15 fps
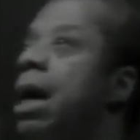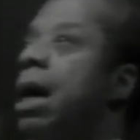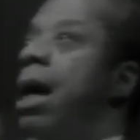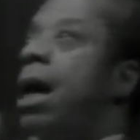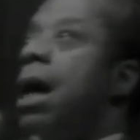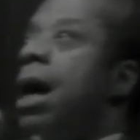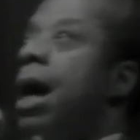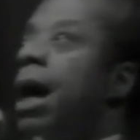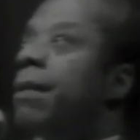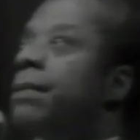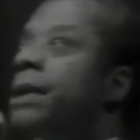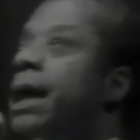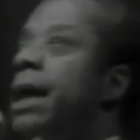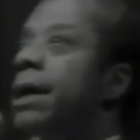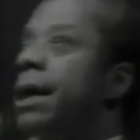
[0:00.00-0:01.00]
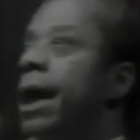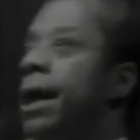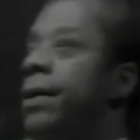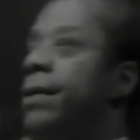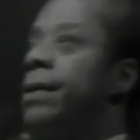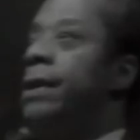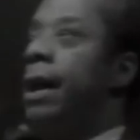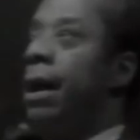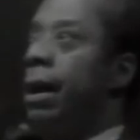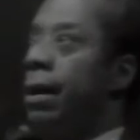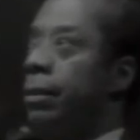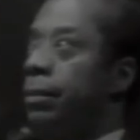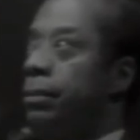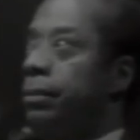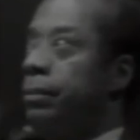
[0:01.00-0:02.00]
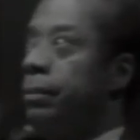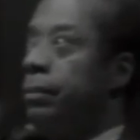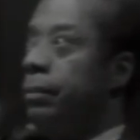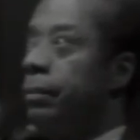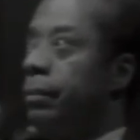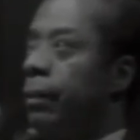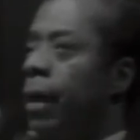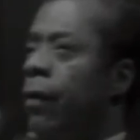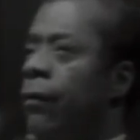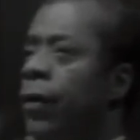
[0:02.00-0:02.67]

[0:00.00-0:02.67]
I'm saying that to say a